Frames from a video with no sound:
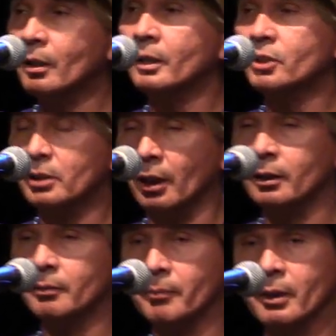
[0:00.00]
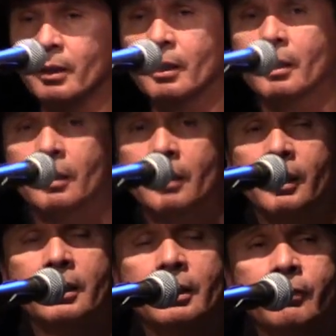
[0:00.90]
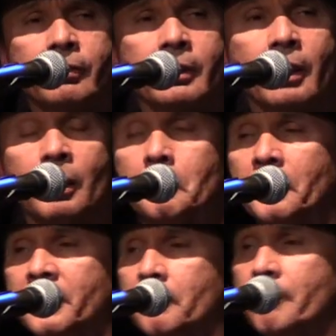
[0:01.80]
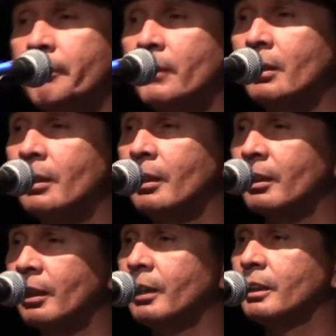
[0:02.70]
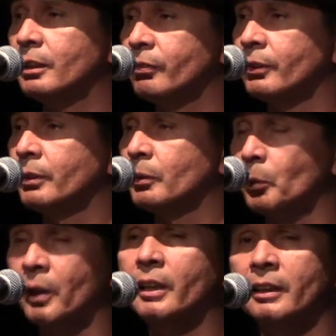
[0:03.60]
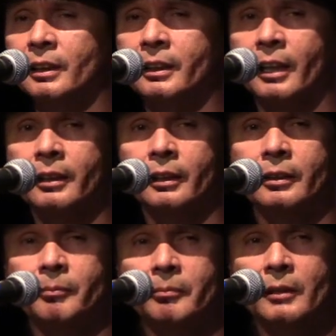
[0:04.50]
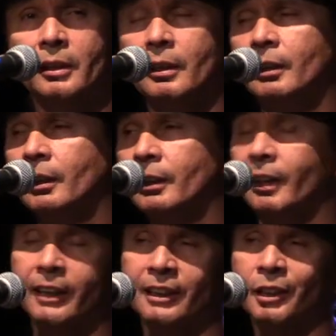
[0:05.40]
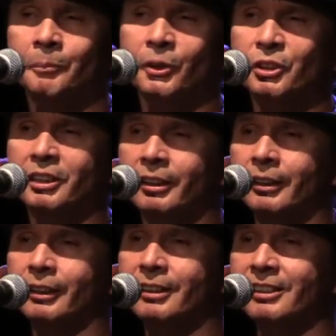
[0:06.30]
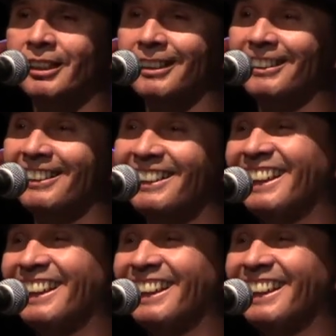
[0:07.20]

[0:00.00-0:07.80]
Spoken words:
Ashka. Thank you for helping. Thank you for working together. And I could almost hear you sing.